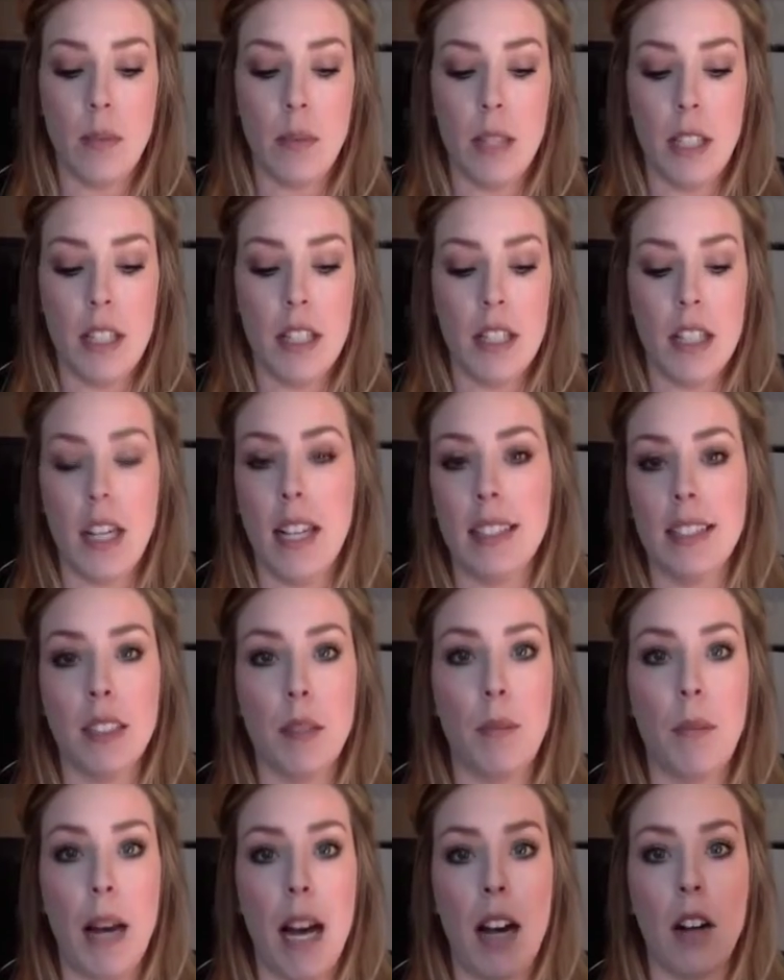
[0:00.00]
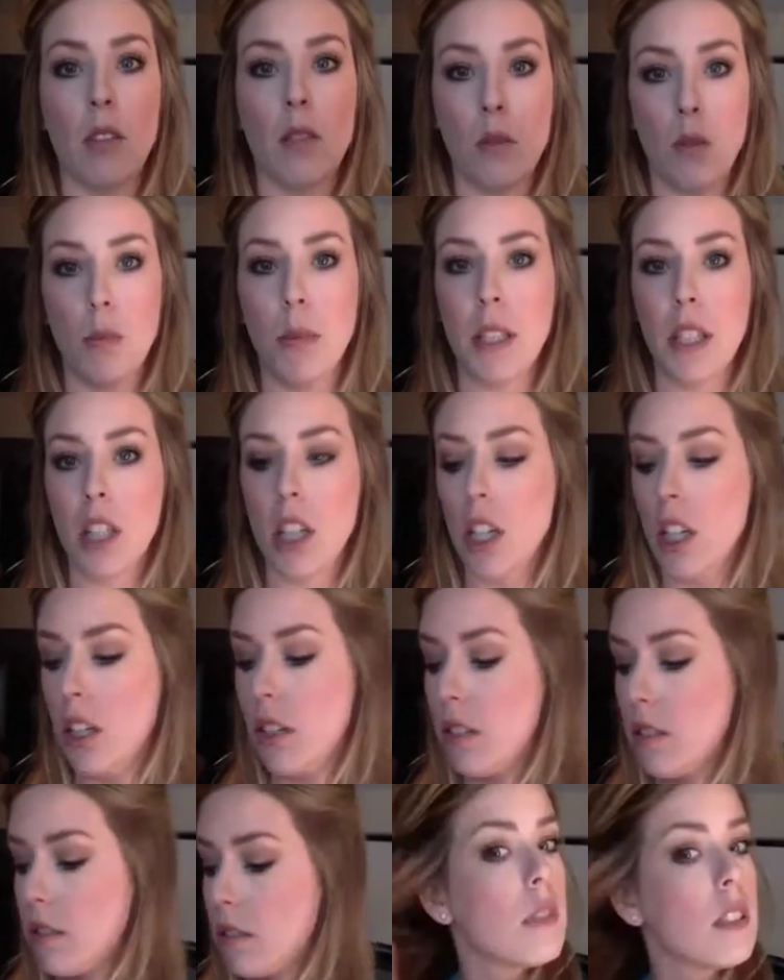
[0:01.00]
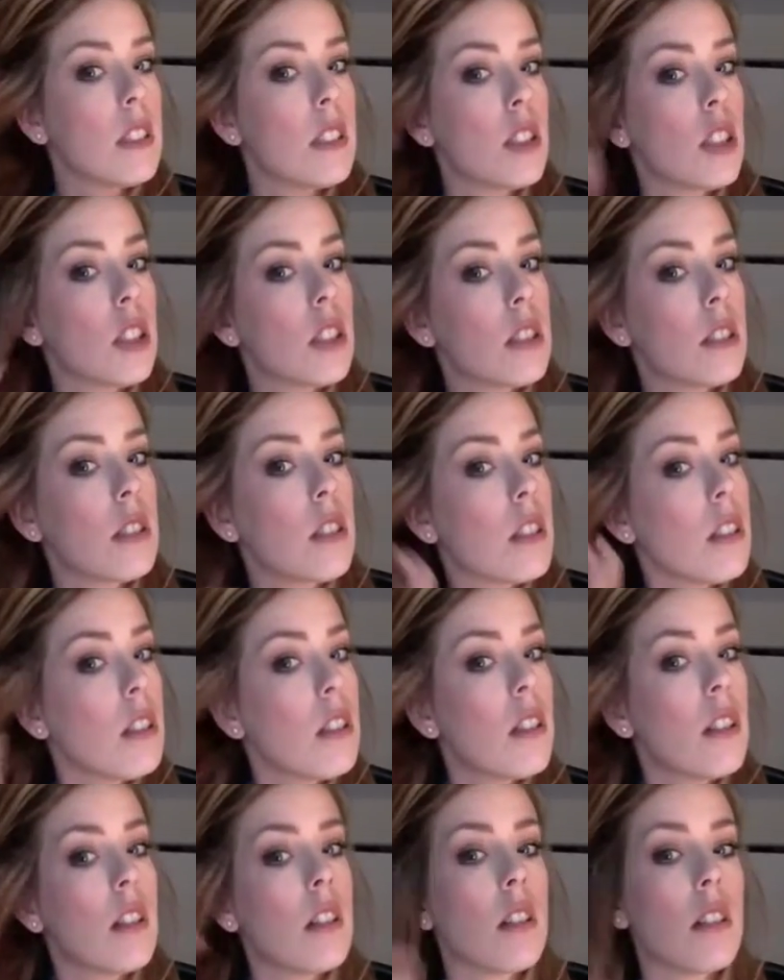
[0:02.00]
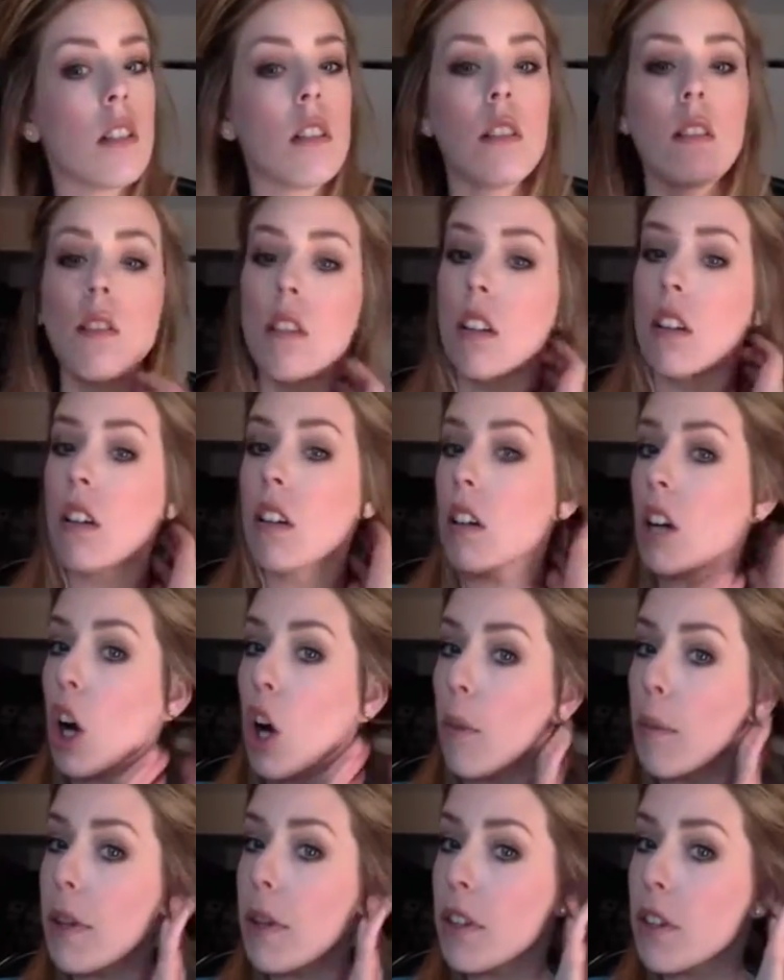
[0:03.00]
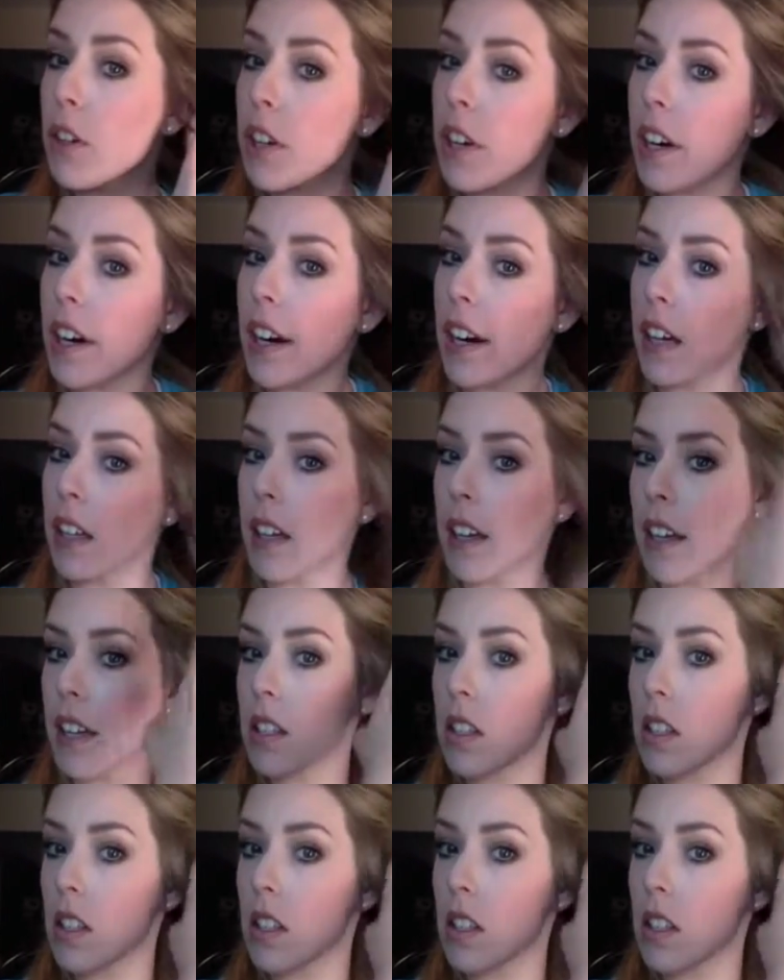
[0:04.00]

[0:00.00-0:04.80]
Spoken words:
a pea-sized amount will be good. And just comb it through your hair like